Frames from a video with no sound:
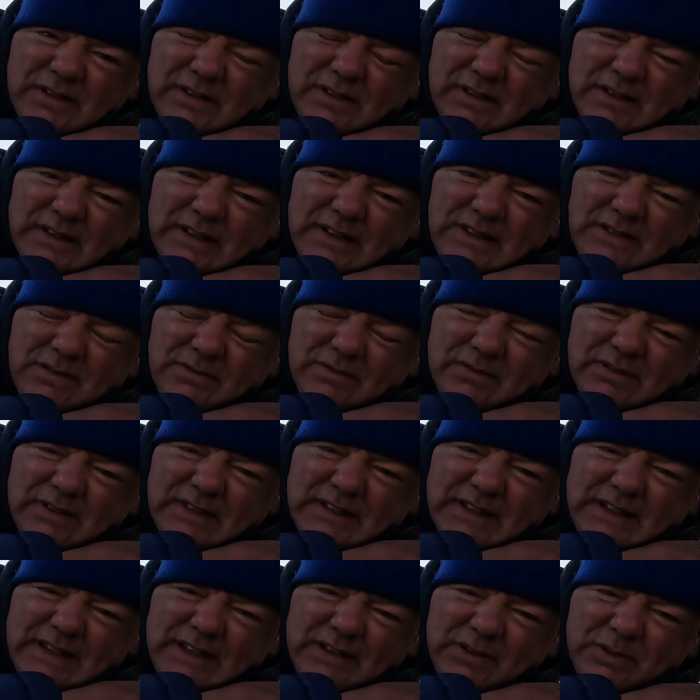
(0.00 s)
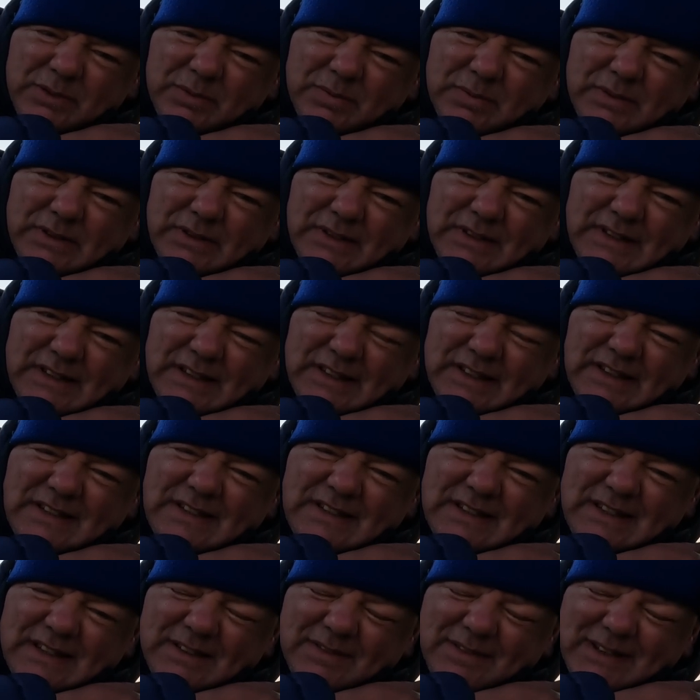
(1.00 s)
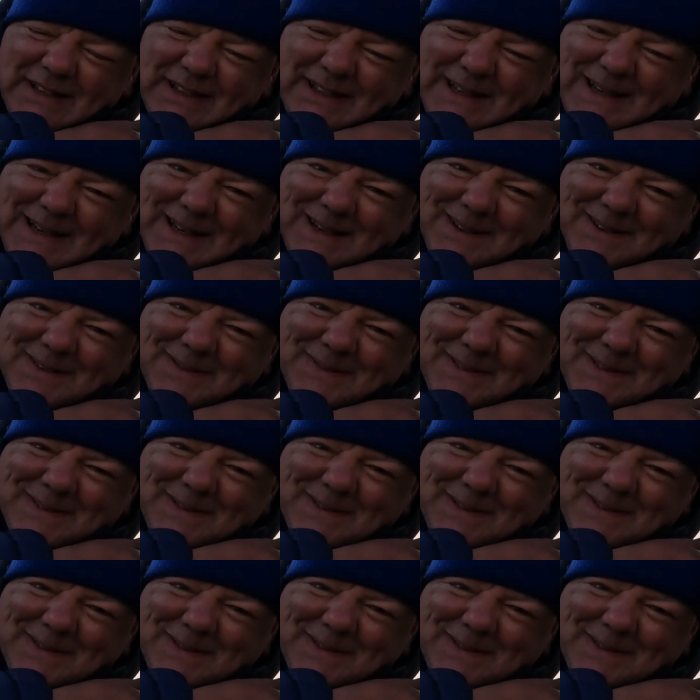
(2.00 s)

Right, I want to get up. It is time to get up.